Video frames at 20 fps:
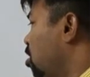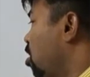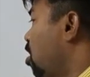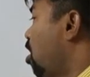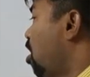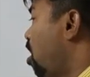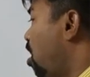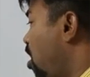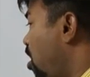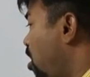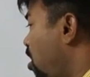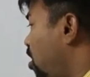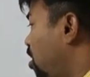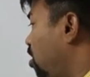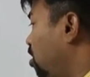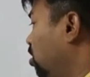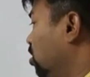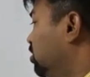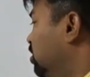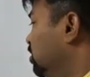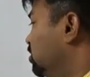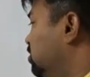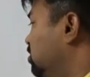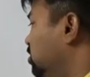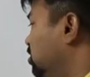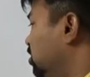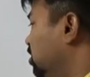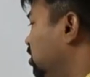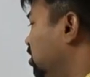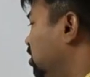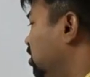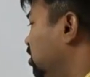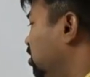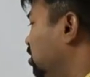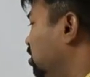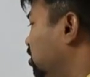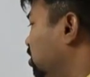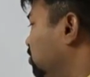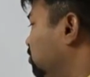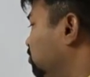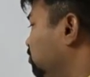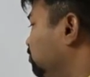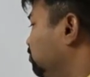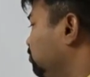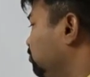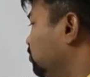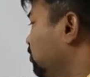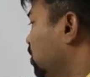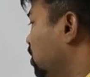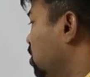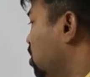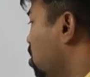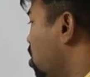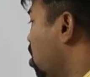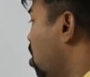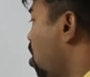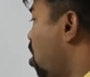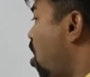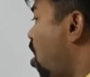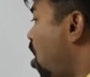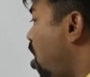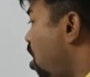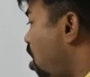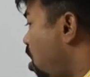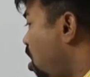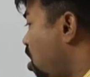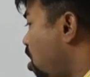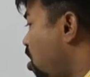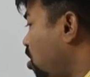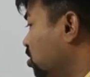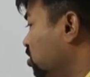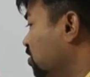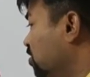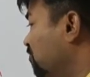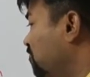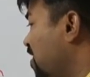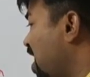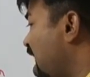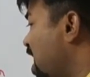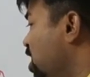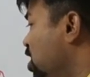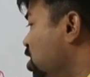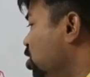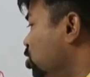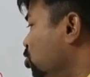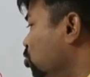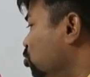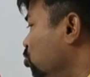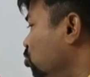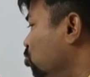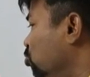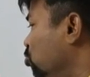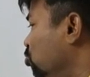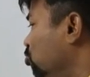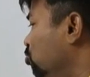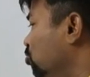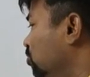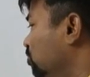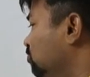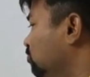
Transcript: or the term or the value